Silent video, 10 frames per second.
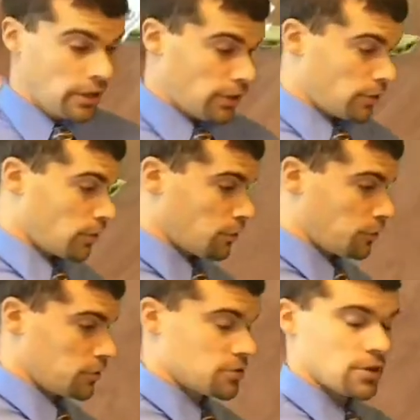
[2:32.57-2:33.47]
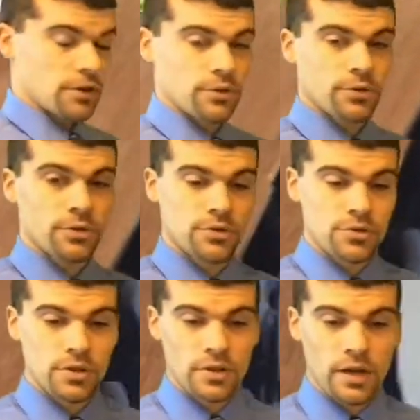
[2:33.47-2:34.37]
Here in our first center, you can
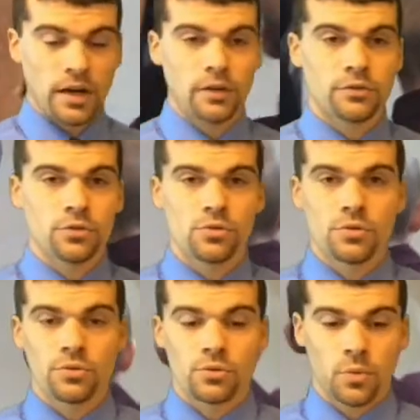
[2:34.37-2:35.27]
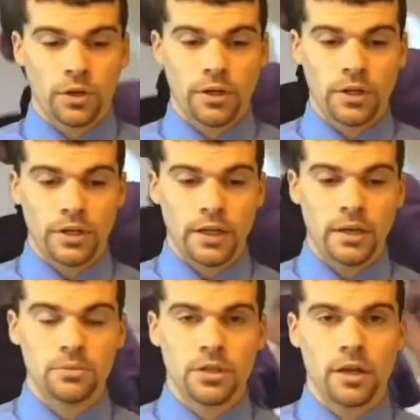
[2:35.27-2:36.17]
see that I have 2 students working in a
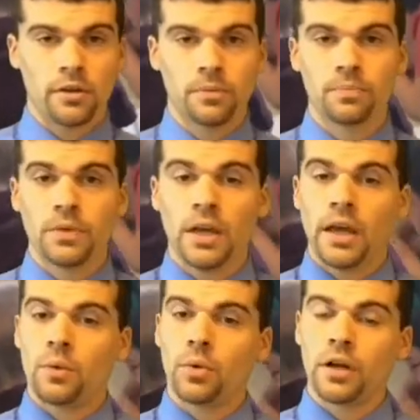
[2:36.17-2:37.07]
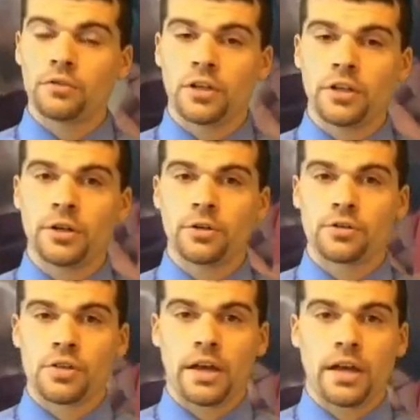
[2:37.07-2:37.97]
game together. And what I've done here
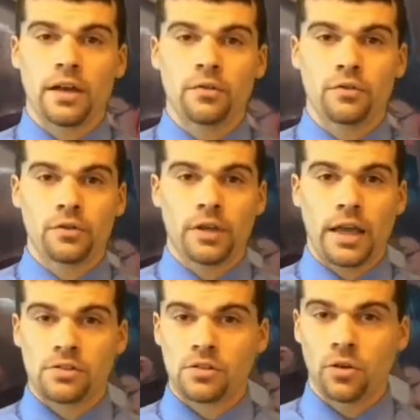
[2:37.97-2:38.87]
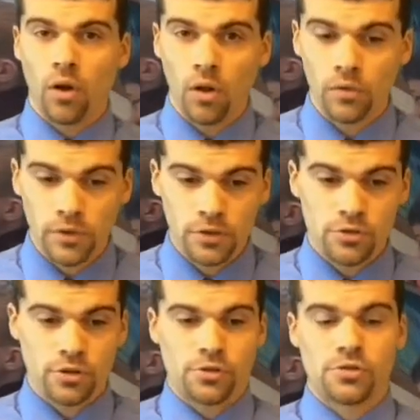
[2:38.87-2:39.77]
is I have casted all of the
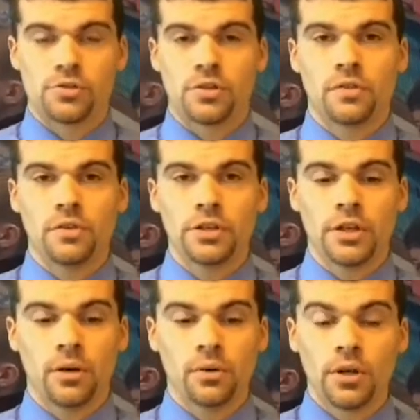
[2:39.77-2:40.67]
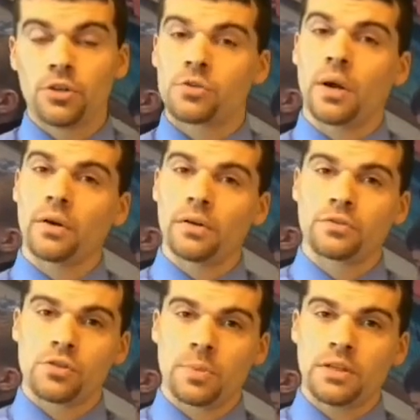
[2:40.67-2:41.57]
instructions in a video, so I don't have
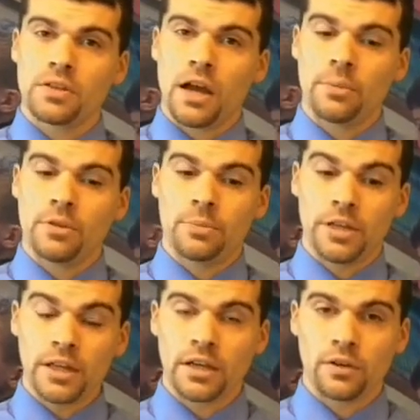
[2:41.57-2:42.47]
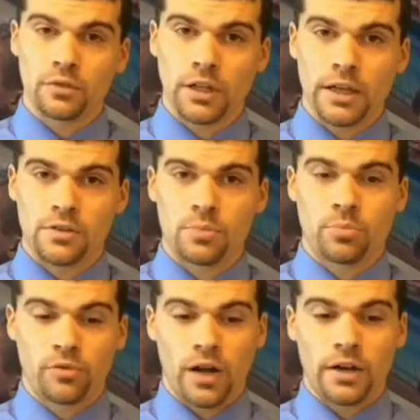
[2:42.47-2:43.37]
to spend time in the beginning of class
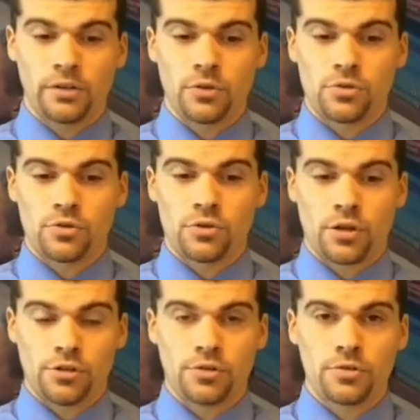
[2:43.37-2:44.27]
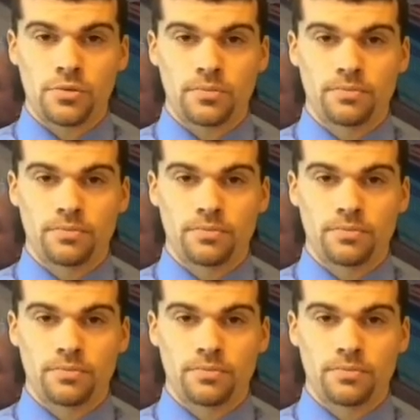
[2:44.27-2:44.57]
providing those instructions.